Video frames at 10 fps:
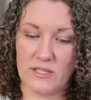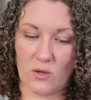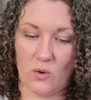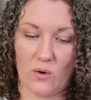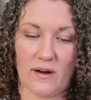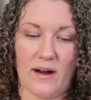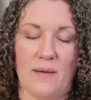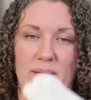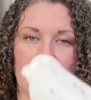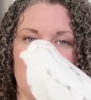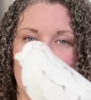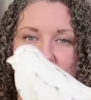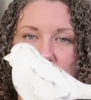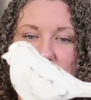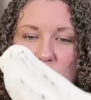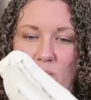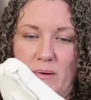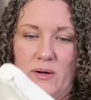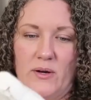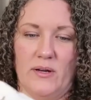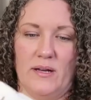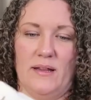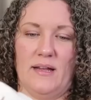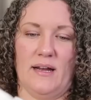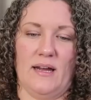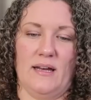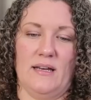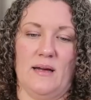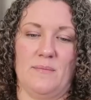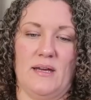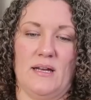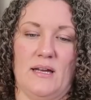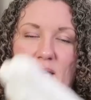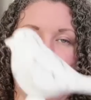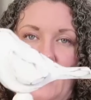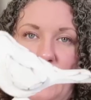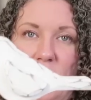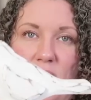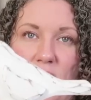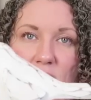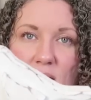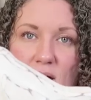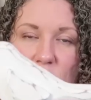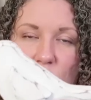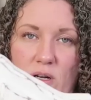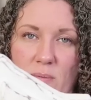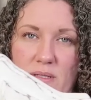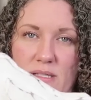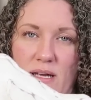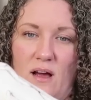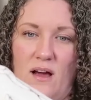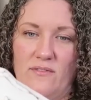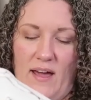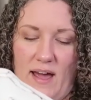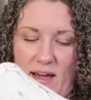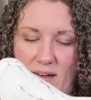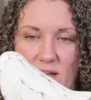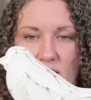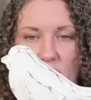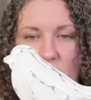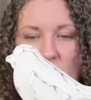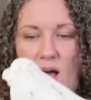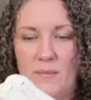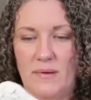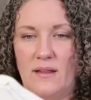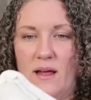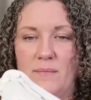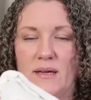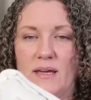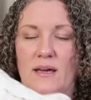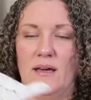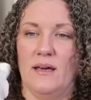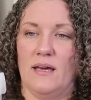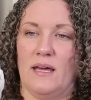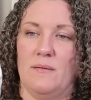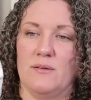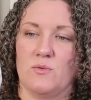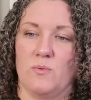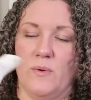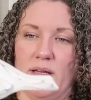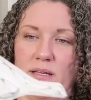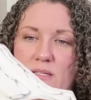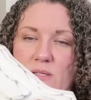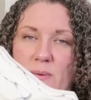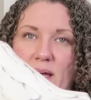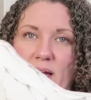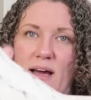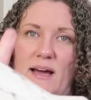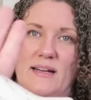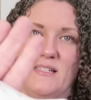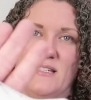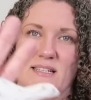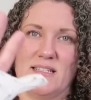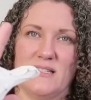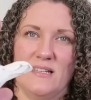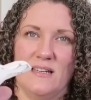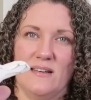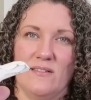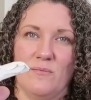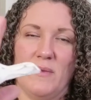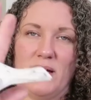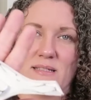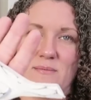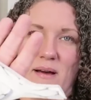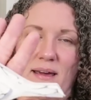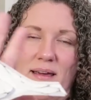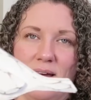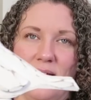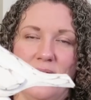decor, I picked up this little bird that I ended up getting 40% off at Hobby Lobby. He was really sweet. It just meets my